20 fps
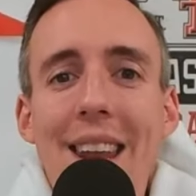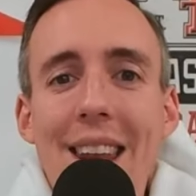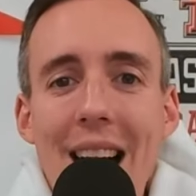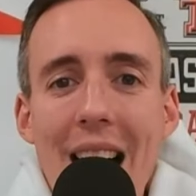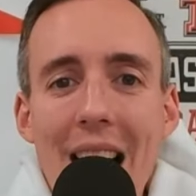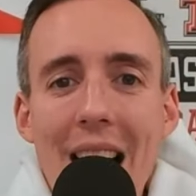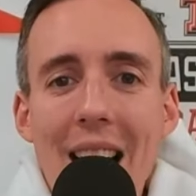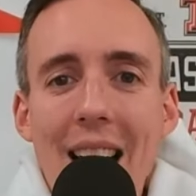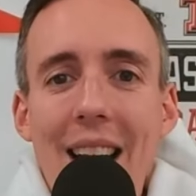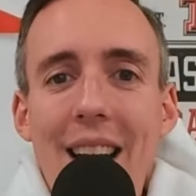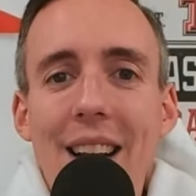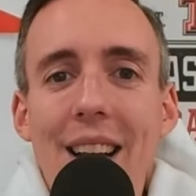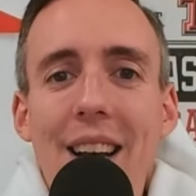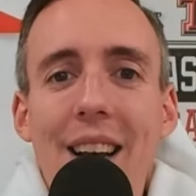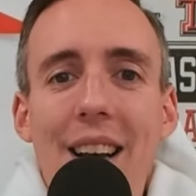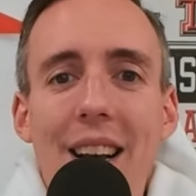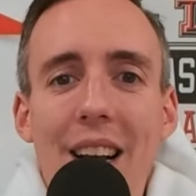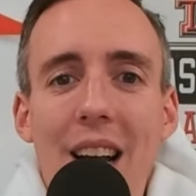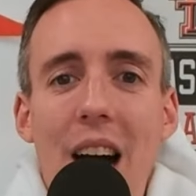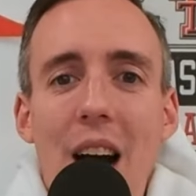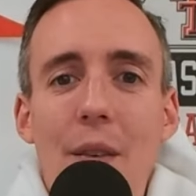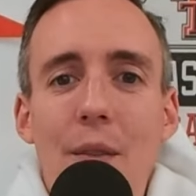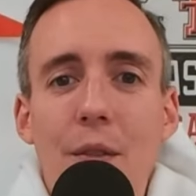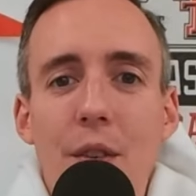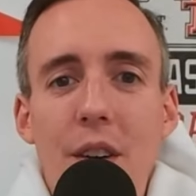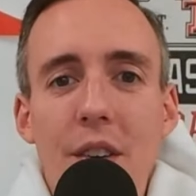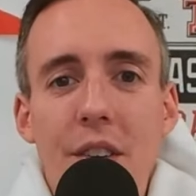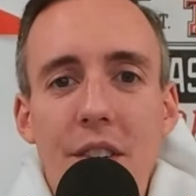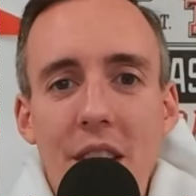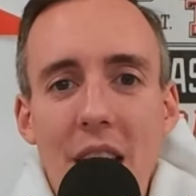nine
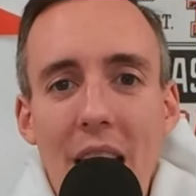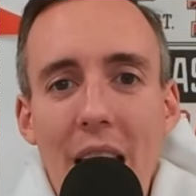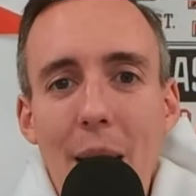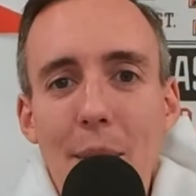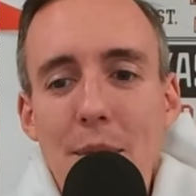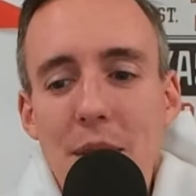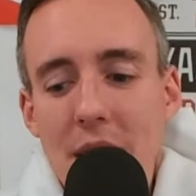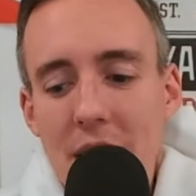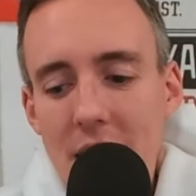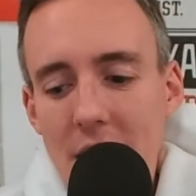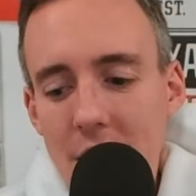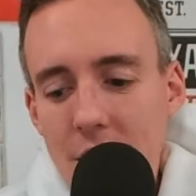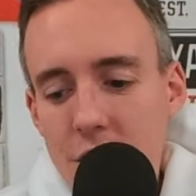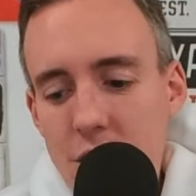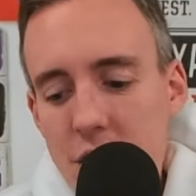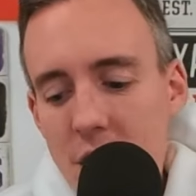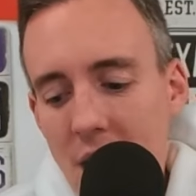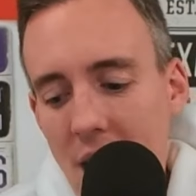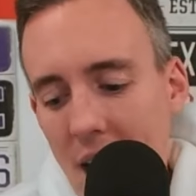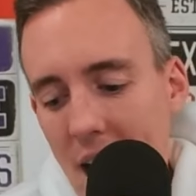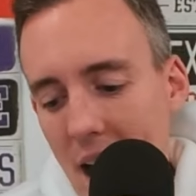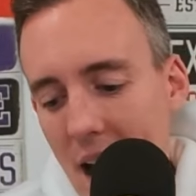conference games each.